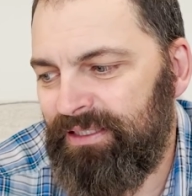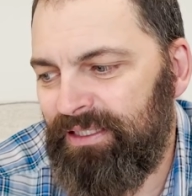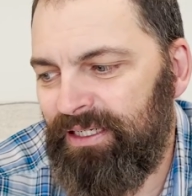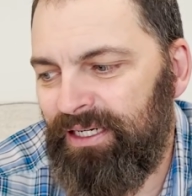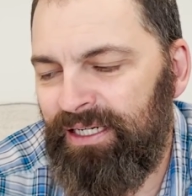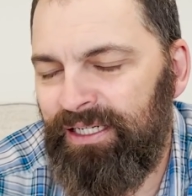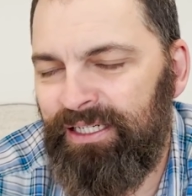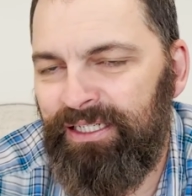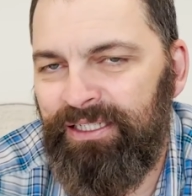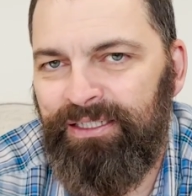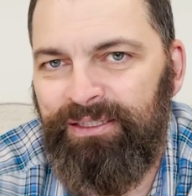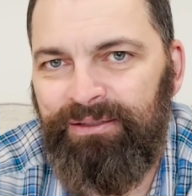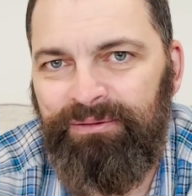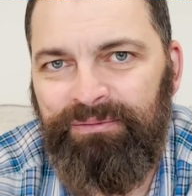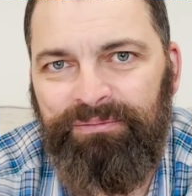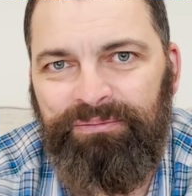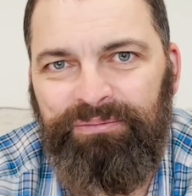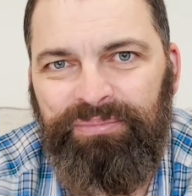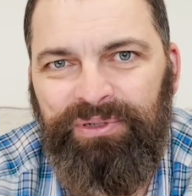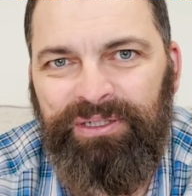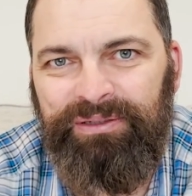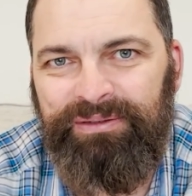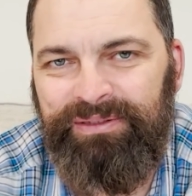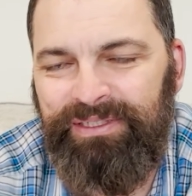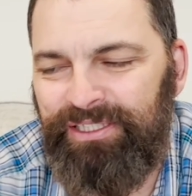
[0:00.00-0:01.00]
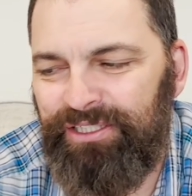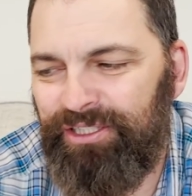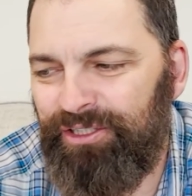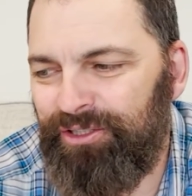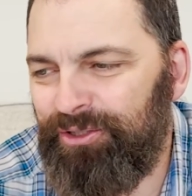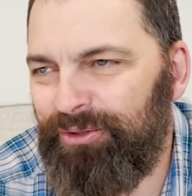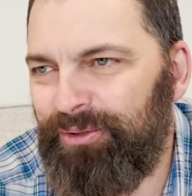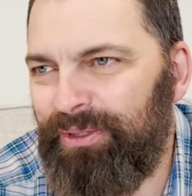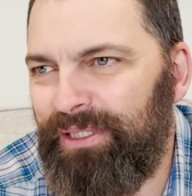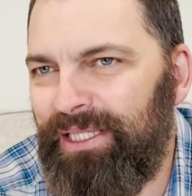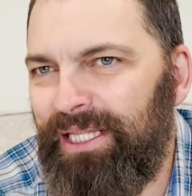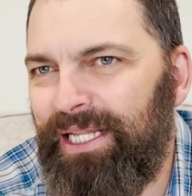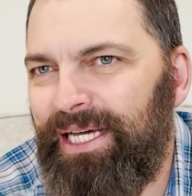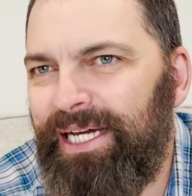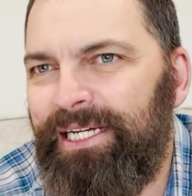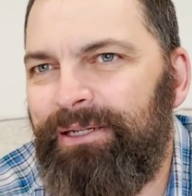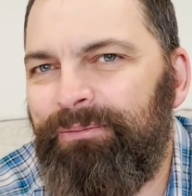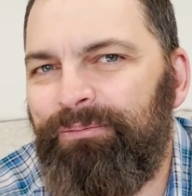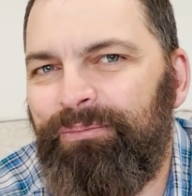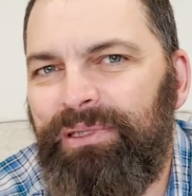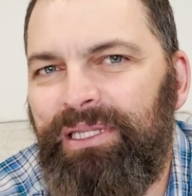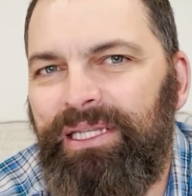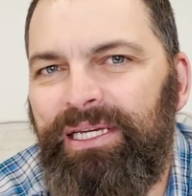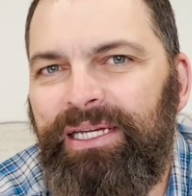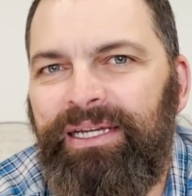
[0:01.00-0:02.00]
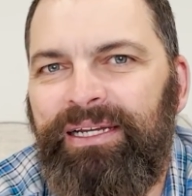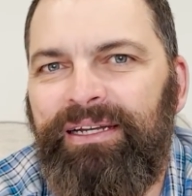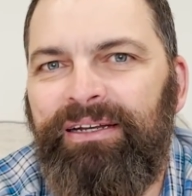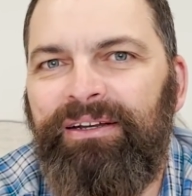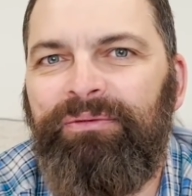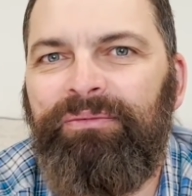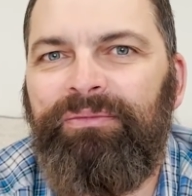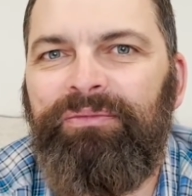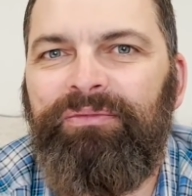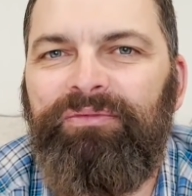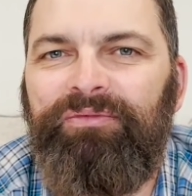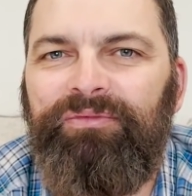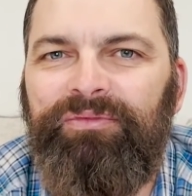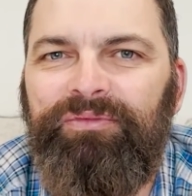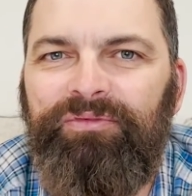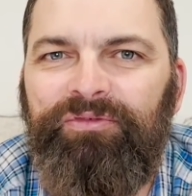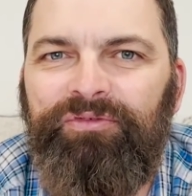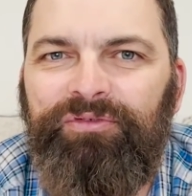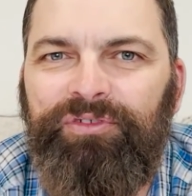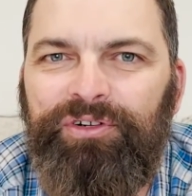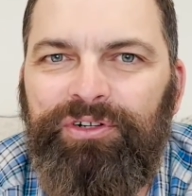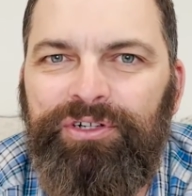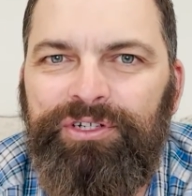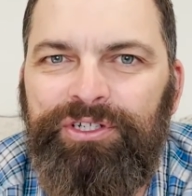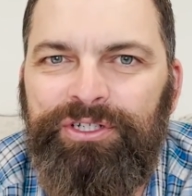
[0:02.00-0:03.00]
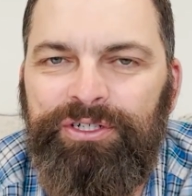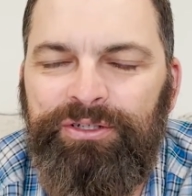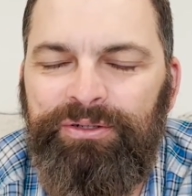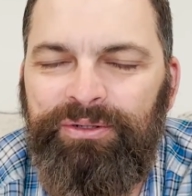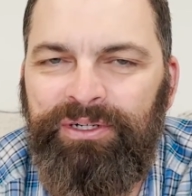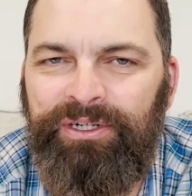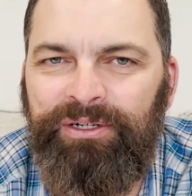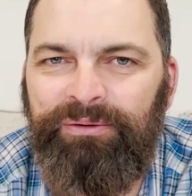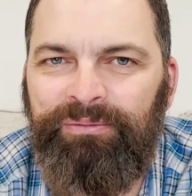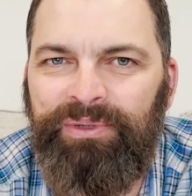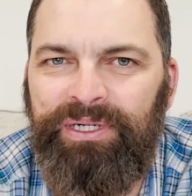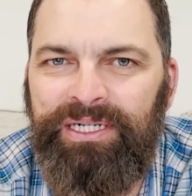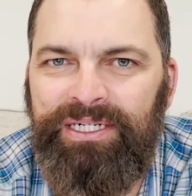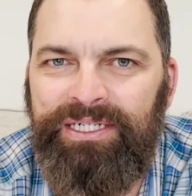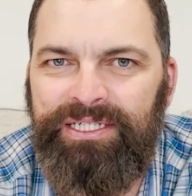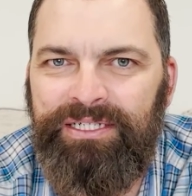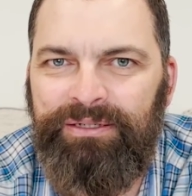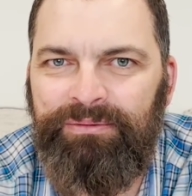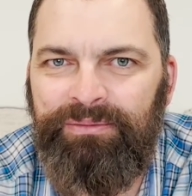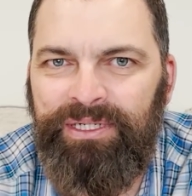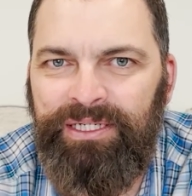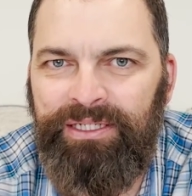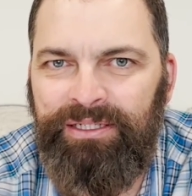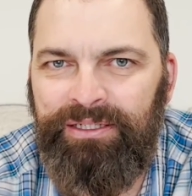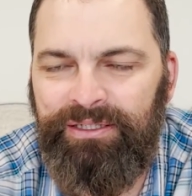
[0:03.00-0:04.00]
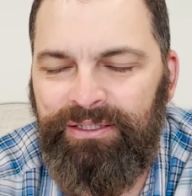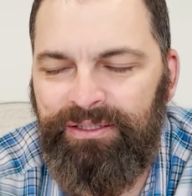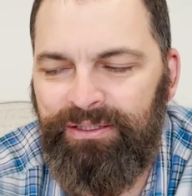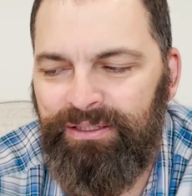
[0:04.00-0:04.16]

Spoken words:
probably go to a light plan for 200 bucks a month.